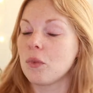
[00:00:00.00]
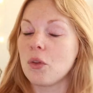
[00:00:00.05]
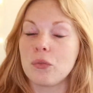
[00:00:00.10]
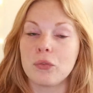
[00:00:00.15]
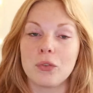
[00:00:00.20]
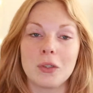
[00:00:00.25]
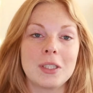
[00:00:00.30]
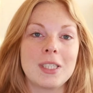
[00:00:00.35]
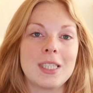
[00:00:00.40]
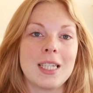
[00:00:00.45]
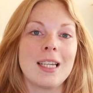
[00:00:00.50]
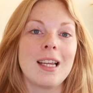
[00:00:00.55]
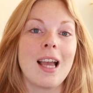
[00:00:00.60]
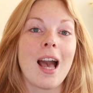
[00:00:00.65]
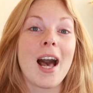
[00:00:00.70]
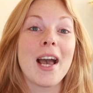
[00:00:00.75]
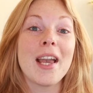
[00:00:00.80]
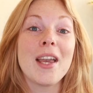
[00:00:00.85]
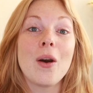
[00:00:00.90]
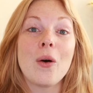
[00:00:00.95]
First thing
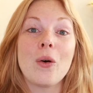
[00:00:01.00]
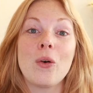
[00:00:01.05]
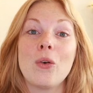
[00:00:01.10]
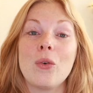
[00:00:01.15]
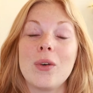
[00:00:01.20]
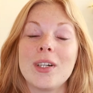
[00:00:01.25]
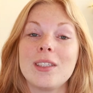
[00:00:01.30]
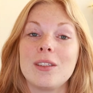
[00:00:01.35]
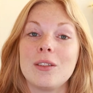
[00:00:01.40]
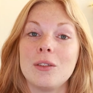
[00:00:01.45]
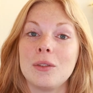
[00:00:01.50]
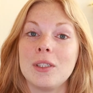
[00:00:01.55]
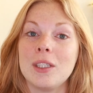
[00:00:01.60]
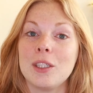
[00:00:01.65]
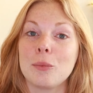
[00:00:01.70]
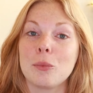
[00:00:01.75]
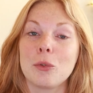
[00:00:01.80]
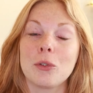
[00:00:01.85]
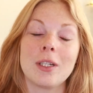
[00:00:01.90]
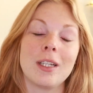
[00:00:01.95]
I always do in
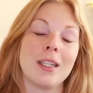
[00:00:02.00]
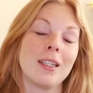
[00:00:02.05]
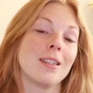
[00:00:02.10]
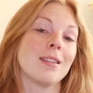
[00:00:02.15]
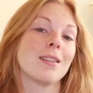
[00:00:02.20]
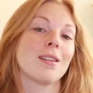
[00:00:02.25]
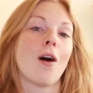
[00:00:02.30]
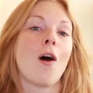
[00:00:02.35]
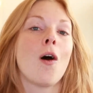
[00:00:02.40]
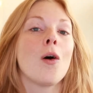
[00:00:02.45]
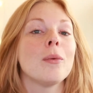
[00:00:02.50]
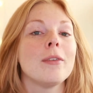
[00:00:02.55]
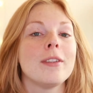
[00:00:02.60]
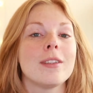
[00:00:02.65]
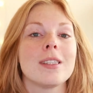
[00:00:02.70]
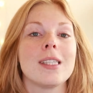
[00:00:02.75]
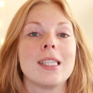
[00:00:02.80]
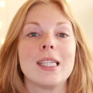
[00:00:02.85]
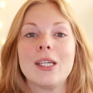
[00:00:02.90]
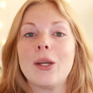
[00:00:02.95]
the morning is
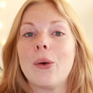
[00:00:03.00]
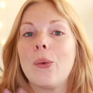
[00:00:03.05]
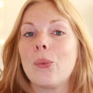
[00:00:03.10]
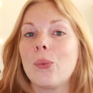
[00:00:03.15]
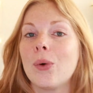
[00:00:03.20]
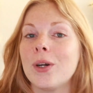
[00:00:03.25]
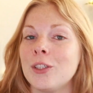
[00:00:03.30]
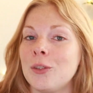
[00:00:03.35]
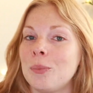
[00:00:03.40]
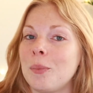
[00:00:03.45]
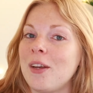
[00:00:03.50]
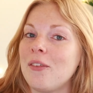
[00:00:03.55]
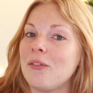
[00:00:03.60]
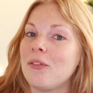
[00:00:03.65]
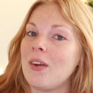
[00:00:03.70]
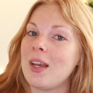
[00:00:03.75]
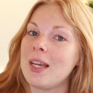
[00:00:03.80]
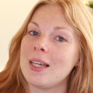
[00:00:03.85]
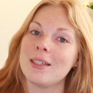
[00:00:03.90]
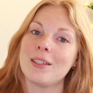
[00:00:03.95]
obviously wash my
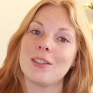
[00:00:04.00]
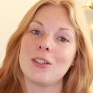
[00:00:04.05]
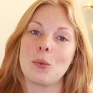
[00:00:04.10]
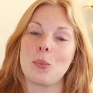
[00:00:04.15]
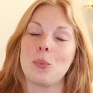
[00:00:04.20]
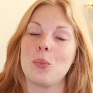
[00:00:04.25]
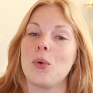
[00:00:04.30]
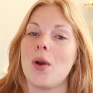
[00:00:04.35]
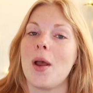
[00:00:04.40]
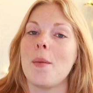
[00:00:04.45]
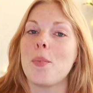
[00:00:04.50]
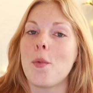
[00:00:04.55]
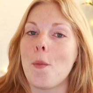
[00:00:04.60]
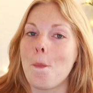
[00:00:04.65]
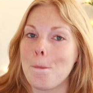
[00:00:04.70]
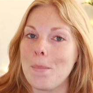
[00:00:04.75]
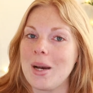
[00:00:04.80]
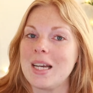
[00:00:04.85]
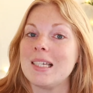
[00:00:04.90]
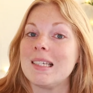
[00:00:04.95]
face, prep
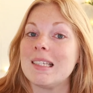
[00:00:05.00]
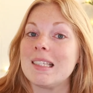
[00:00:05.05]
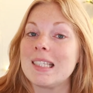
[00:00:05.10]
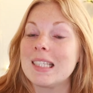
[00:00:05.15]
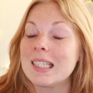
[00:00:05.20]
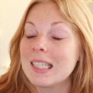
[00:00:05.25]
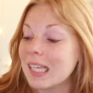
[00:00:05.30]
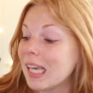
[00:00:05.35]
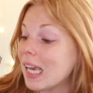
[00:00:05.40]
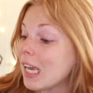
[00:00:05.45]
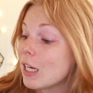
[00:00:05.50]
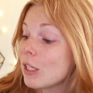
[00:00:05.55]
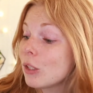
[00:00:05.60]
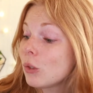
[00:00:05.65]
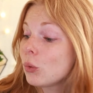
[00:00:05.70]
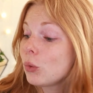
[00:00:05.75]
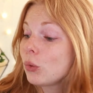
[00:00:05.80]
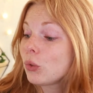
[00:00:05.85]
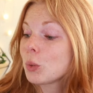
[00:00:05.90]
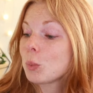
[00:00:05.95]
my
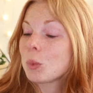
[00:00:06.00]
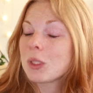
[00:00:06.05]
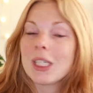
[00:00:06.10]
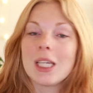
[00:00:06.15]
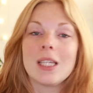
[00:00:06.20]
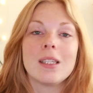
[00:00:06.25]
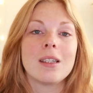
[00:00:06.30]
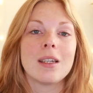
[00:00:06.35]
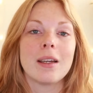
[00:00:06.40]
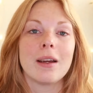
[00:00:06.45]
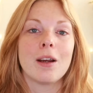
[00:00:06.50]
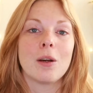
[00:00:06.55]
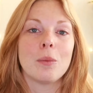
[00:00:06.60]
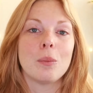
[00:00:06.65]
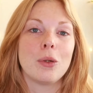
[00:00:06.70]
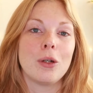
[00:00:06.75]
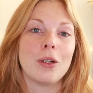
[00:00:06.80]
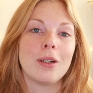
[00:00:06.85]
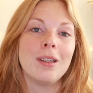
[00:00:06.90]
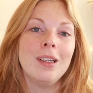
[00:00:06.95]
skin, do some
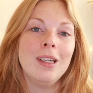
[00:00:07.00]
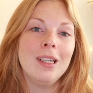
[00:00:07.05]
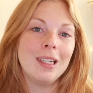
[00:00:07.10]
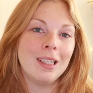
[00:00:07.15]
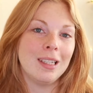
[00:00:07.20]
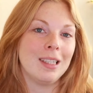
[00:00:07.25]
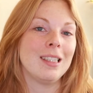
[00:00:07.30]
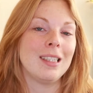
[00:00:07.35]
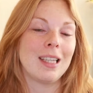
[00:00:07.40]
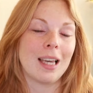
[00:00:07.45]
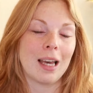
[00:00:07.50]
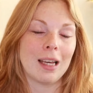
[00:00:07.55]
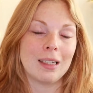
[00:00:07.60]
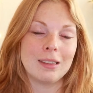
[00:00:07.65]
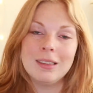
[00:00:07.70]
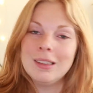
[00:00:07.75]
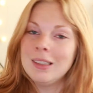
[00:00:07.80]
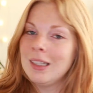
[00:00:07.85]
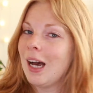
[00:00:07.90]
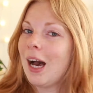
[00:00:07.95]
skincare, but
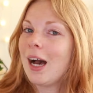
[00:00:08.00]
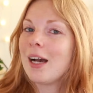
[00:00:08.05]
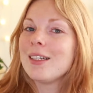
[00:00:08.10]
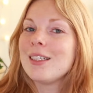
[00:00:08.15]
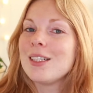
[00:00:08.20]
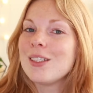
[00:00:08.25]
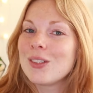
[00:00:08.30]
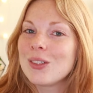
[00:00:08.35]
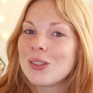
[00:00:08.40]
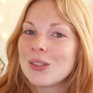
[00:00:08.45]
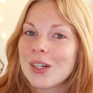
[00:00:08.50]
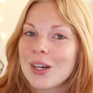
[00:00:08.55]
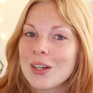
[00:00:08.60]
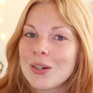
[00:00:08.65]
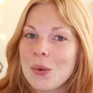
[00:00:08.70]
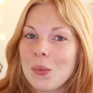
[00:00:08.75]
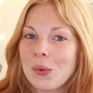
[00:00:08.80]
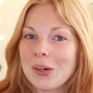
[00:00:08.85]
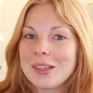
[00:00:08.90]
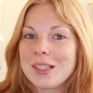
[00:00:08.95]
yeah, I do
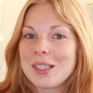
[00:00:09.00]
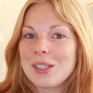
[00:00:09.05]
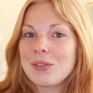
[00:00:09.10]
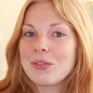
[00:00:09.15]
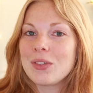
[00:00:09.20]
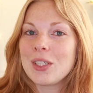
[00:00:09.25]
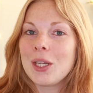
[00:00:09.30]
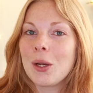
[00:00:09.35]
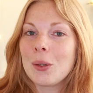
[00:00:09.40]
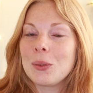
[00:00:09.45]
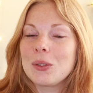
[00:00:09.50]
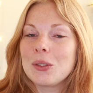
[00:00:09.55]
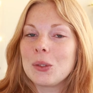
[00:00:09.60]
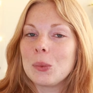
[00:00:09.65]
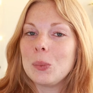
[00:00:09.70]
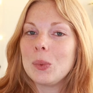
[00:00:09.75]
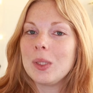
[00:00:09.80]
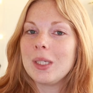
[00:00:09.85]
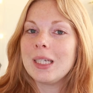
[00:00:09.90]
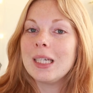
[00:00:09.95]
not want this video to
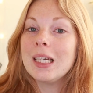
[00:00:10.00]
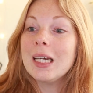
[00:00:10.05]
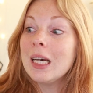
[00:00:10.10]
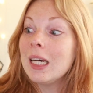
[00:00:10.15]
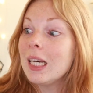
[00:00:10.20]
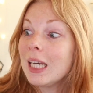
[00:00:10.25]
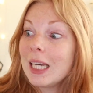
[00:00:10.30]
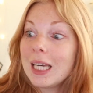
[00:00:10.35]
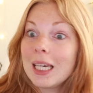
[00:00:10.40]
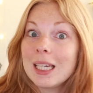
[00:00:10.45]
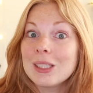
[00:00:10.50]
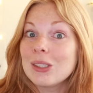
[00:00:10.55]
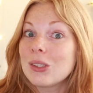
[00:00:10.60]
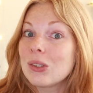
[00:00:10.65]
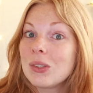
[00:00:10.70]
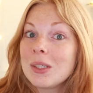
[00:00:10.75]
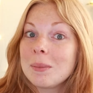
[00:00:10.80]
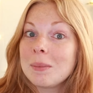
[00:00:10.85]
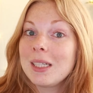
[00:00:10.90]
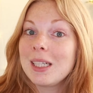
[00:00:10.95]
be
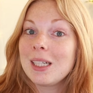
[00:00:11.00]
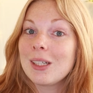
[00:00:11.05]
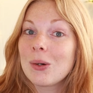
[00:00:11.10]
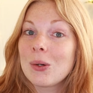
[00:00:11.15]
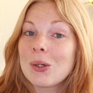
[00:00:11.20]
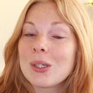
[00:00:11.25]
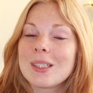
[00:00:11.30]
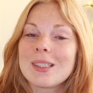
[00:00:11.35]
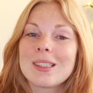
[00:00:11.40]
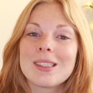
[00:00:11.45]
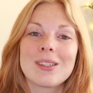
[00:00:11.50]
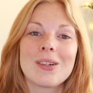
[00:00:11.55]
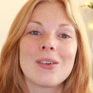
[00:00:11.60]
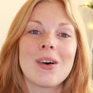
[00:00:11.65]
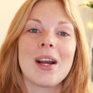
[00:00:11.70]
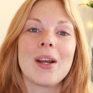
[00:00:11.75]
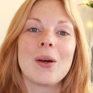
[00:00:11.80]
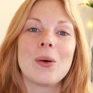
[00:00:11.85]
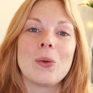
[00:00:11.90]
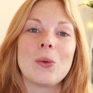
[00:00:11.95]
extremely long, so
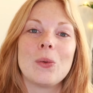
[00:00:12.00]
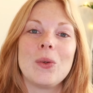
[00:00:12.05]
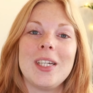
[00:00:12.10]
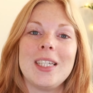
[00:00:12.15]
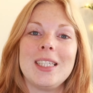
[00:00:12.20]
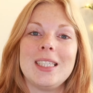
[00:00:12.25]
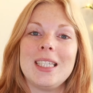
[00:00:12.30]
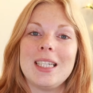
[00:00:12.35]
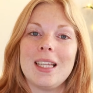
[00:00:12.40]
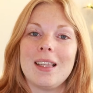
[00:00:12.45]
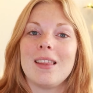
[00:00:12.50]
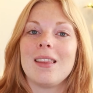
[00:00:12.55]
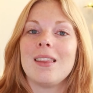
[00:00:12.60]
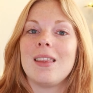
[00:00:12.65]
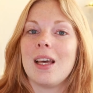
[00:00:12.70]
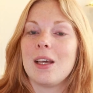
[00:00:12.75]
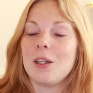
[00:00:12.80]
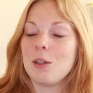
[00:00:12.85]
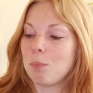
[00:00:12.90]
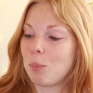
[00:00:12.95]
I already did
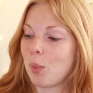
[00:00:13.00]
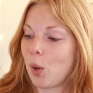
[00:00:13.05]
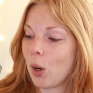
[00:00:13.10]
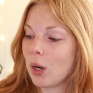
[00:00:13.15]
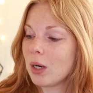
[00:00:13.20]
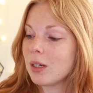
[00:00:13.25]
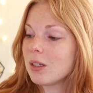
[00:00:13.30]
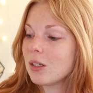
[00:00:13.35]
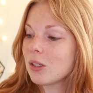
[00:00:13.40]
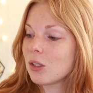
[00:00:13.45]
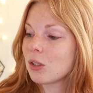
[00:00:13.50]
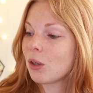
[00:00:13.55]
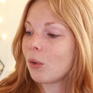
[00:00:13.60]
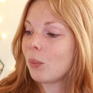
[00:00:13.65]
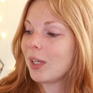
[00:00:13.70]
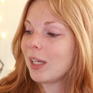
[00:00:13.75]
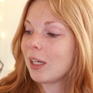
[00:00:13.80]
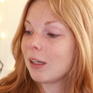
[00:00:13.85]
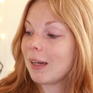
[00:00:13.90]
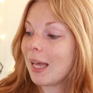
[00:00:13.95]
that part, so
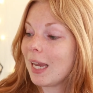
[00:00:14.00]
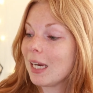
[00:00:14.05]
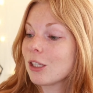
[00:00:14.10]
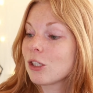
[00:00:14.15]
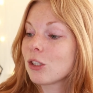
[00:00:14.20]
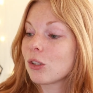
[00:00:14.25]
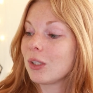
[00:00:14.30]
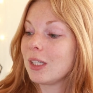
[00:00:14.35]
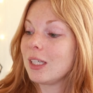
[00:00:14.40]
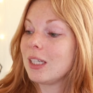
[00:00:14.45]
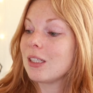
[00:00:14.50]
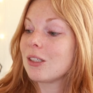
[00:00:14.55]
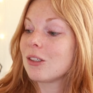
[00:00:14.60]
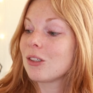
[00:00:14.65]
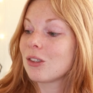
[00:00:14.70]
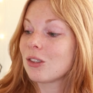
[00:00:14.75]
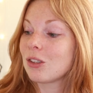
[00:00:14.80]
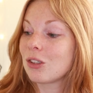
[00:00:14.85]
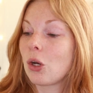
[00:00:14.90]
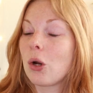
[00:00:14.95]
we can actually
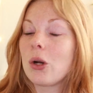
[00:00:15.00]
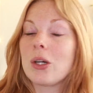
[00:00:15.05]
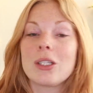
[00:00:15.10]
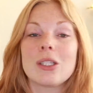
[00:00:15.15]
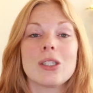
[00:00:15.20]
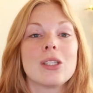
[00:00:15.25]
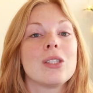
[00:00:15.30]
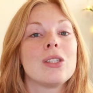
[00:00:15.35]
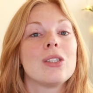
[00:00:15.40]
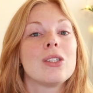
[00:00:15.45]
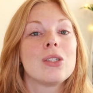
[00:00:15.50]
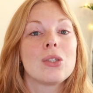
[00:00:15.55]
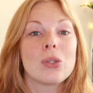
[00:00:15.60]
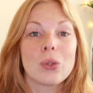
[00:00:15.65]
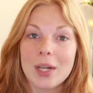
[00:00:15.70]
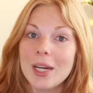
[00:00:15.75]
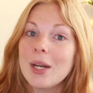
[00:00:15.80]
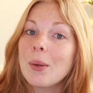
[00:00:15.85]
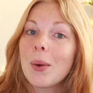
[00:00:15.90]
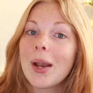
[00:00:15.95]
start
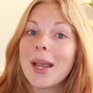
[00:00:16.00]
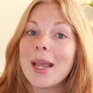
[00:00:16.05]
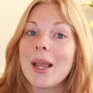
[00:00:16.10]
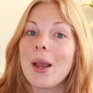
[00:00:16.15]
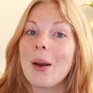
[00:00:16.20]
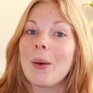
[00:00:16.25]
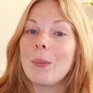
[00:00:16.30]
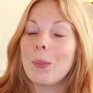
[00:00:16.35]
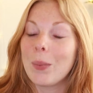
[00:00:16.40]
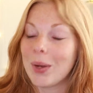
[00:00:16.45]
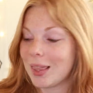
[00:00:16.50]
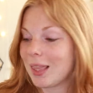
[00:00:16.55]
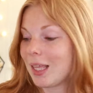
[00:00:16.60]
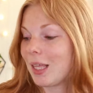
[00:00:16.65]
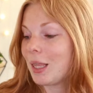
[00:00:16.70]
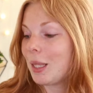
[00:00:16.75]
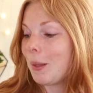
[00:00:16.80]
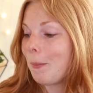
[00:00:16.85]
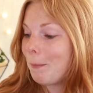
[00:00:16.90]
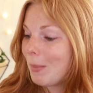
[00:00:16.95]
straight away
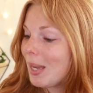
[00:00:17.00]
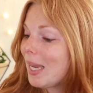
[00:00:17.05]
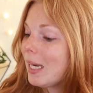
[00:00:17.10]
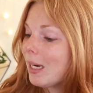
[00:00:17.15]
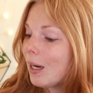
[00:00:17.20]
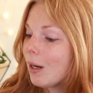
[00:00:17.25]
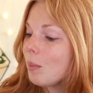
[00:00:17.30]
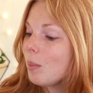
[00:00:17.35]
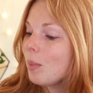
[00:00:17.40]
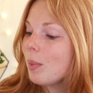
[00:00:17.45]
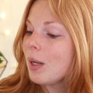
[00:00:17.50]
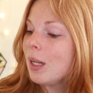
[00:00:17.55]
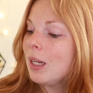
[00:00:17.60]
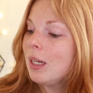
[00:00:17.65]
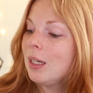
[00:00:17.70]
with the makeup.